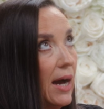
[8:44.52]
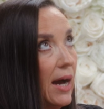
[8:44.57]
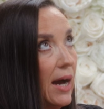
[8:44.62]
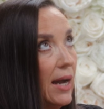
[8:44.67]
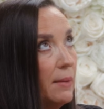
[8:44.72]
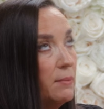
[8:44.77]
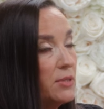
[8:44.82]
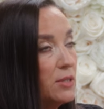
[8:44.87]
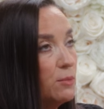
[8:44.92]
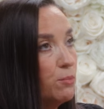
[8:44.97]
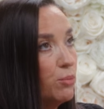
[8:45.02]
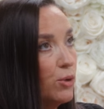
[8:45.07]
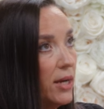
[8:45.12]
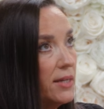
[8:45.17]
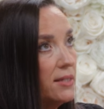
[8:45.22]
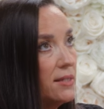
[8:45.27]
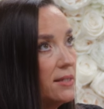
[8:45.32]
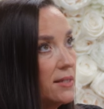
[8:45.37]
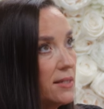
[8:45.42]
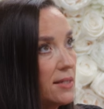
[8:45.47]
I'm
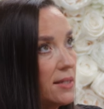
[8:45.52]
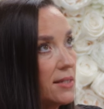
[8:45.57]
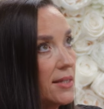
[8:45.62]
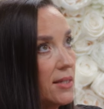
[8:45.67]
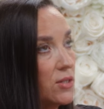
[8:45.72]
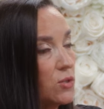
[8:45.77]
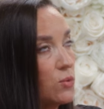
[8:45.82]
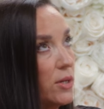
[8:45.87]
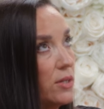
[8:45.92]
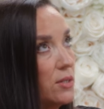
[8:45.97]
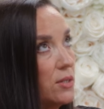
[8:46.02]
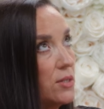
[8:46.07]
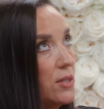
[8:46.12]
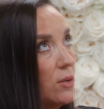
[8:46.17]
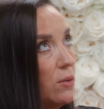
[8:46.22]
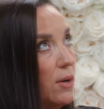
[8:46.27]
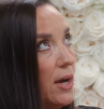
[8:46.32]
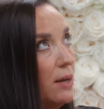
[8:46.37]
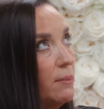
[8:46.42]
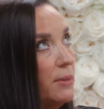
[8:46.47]
surprised the success rate is
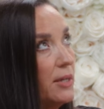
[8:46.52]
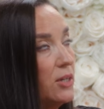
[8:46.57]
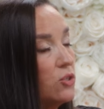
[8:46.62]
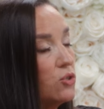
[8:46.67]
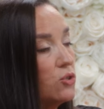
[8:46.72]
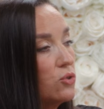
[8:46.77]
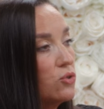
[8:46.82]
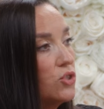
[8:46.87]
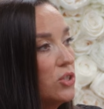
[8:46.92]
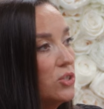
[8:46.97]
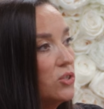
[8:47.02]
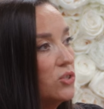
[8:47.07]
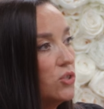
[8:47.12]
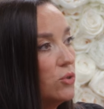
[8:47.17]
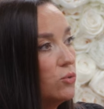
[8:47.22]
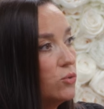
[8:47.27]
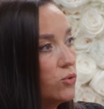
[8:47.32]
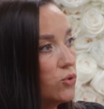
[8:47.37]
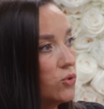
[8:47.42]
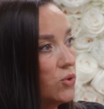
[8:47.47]
so high because you're just
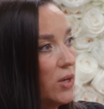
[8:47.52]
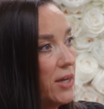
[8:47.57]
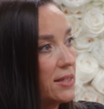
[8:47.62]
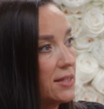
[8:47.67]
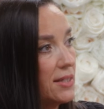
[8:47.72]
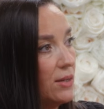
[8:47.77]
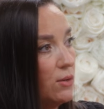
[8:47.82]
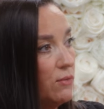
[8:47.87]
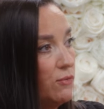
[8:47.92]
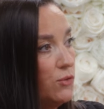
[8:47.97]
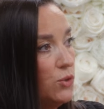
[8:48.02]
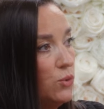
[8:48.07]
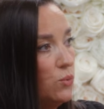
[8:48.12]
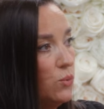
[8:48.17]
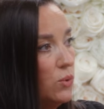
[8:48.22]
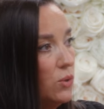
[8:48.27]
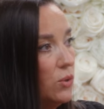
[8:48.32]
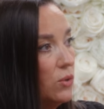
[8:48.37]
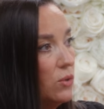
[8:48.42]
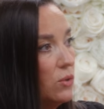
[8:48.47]
so stressed. Now, that if people
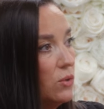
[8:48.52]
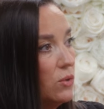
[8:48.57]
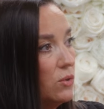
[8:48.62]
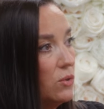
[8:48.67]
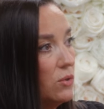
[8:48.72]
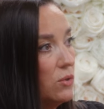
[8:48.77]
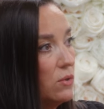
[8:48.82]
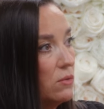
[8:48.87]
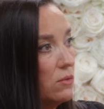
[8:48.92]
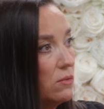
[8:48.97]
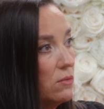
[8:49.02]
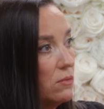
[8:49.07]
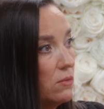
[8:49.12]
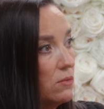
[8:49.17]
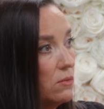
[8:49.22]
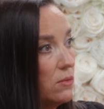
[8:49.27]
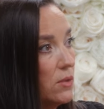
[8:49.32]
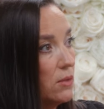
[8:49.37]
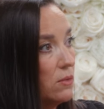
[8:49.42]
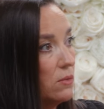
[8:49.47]
don't just stop and give
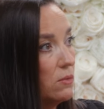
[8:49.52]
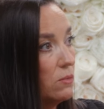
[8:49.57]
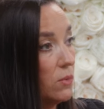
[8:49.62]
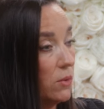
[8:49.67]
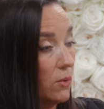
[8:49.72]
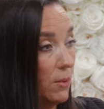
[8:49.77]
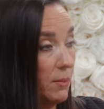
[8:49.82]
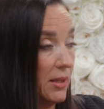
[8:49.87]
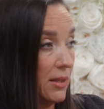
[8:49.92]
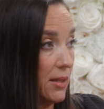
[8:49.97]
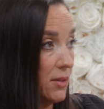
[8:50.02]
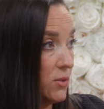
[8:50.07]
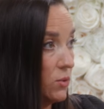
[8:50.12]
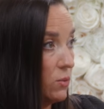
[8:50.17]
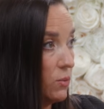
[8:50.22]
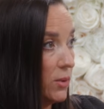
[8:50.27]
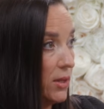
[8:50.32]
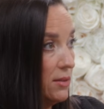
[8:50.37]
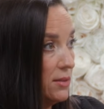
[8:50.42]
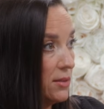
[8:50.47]
up. Yeah. Well, I mean, that's
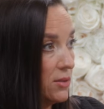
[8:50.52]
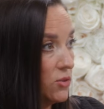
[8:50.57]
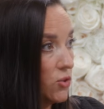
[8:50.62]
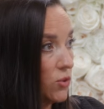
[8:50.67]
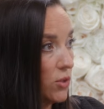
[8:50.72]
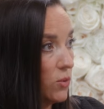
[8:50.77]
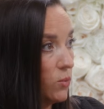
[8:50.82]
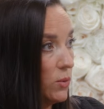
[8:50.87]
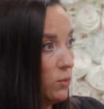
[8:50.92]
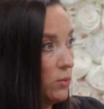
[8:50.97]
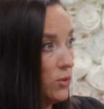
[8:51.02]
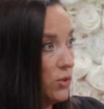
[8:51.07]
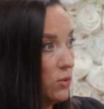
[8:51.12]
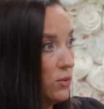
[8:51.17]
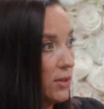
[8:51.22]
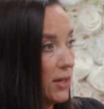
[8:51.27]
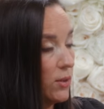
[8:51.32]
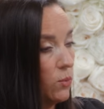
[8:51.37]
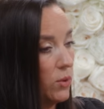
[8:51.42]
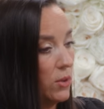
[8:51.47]
what we essentially we yeah. would
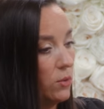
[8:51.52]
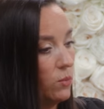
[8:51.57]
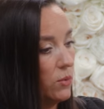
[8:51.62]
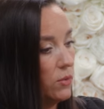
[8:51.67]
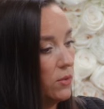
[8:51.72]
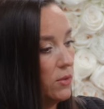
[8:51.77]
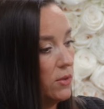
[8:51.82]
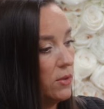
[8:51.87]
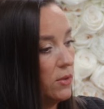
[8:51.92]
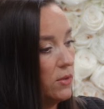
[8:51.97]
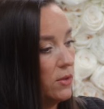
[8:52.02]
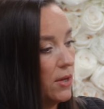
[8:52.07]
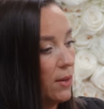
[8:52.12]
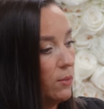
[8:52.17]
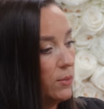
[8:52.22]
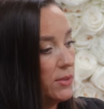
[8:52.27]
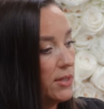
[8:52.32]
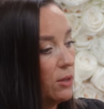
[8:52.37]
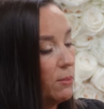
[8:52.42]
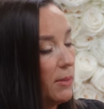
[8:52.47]
do. Like we would,
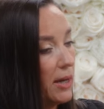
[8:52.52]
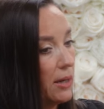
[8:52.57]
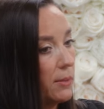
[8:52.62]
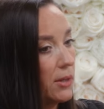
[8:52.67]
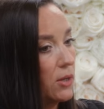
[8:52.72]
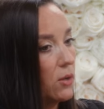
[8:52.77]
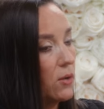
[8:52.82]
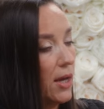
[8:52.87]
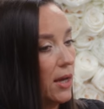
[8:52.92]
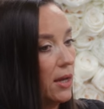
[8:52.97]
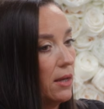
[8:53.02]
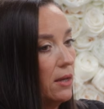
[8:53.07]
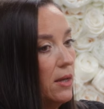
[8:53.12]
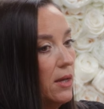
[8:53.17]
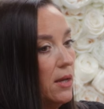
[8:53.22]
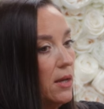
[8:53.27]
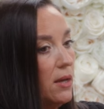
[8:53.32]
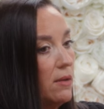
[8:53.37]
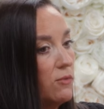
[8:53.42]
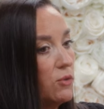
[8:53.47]
I would tell madam, like, okay,
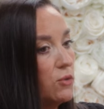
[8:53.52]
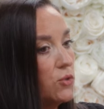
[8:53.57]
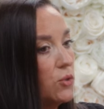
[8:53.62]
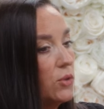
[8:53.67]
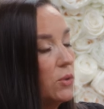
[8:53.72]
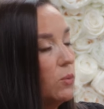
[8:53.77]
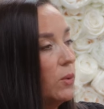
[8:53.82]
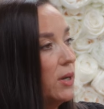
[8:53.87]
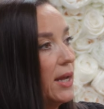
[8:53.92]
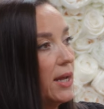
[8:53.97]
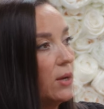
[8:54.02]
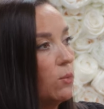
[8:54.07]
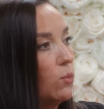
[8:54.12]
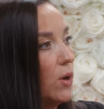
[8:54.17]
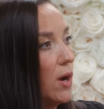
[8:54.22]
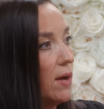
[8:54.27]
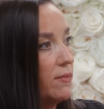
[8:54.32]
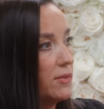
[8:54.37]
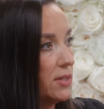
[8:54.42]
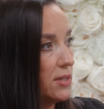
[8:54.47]
there's only one egg.
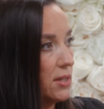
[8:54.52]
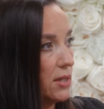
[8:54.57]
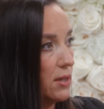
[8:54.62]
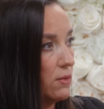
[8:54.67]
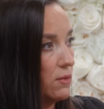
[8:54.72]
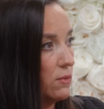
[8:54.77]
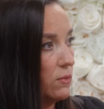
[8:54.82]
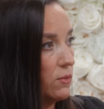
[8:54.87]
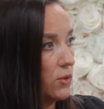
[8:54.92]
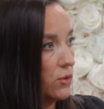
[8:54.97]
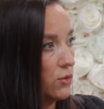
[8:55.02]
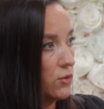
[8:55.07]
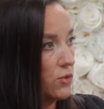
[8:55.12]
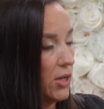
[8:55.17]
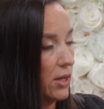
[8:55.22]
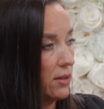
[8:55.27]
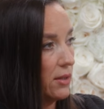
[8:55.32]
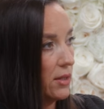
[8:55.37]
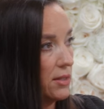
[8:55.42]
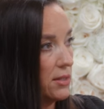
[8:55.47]
We're obviously they're
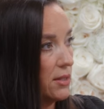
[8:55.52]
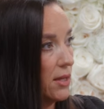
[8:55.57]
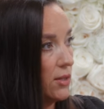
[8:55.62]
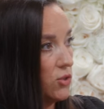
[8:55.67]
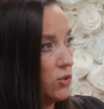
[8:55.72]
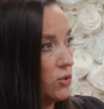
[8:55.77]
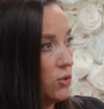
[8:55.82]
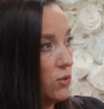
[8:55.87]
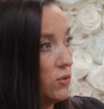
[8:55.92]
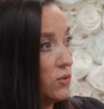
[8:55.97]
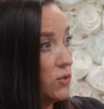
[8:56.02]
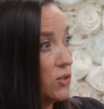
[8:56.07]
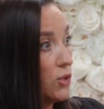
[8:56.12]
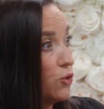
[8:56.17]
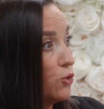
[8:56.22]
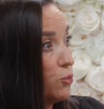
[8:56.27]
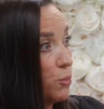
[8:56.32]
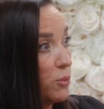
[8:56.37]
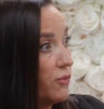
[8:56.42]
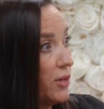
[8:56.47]
telling us not to do this.
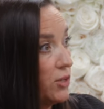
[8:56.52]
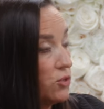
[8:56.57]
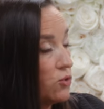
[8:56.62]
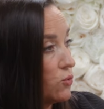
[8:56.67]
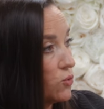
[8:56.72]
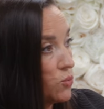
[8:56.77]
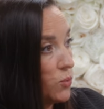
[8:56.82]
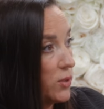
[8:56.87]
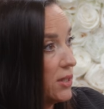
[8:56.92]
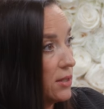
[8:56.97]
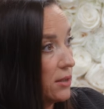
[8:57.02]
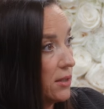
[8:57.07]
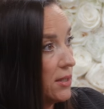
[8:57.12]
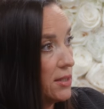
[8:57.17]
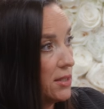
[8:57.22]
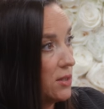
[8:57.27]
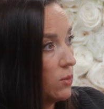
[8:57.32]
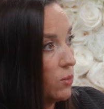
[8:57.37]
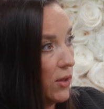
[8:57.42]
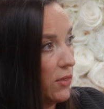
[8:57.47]
They're the professionals. We need to
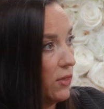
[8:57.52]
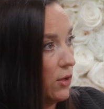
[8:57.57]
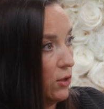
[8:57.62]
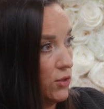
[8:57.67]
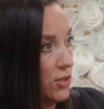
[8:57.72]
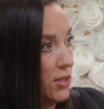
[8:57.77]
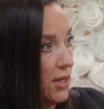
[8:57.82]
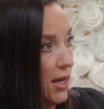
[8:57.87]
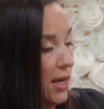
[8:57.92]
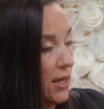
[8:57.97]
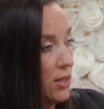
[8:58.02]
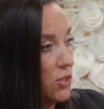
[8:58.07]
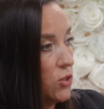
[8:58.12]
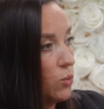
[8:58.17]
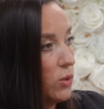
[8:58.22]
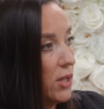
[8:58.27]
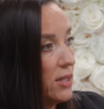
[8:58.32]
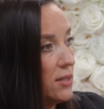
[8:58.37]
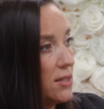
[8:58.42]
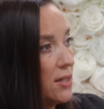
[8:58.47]
listen to what they're mm-hmm. saying.
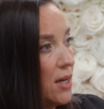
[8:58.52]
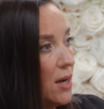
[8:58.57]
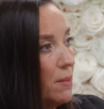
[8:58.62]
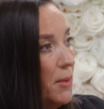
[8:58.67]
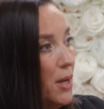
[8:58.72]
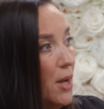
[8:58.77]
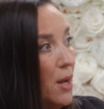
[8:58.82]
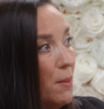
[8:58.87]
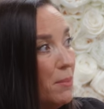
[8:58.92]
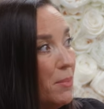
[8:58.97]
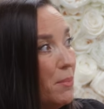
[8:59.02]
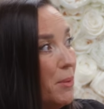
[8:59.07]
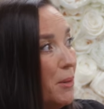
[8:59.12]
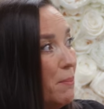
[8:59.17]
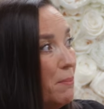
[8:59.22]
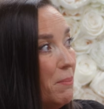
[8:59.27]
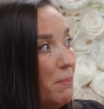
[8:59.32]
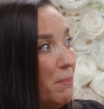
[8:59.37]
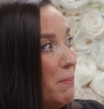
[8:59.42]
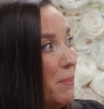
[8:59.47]
So let's stop.
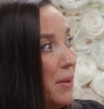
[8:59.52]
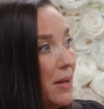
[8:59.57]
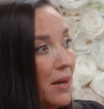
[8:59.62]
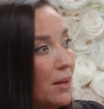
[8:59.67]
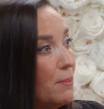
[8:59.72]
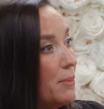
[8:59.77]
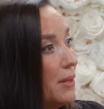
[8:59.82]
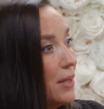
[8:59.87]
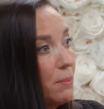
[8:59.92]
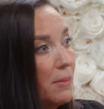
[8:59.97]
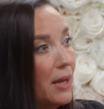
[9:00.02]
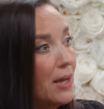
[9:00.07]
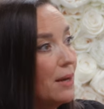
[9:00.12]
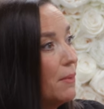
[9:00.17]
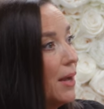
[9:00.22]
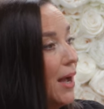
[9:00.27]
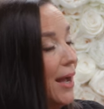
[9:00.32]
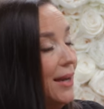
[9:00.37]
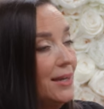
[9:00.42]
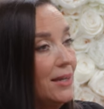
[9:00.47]
But but I'd be like, Matt,
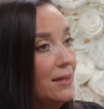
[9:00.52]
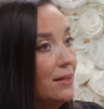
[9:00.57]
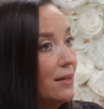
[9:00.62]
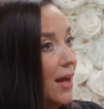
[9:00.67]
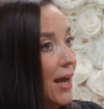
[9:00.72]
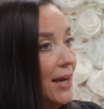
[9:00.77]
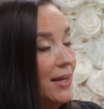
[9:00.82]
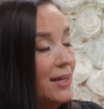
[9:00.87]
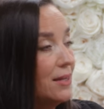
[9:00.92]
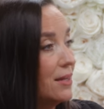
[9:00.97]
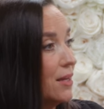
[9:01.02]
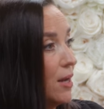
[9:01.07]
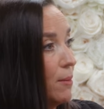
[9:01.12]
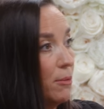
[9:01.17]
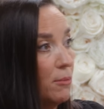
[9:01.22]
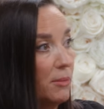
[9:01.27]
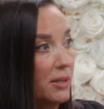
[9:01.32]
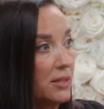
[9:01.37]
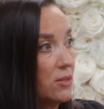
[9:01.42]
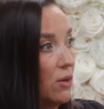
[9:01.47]
I need I need a
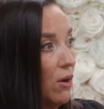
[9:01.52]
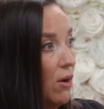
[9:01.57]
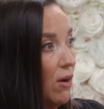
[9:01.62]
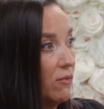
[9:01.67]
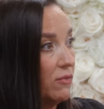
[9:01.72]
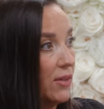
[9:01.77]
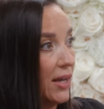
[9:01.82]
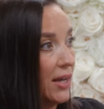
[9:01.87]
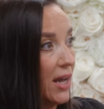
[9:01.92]
couple months off.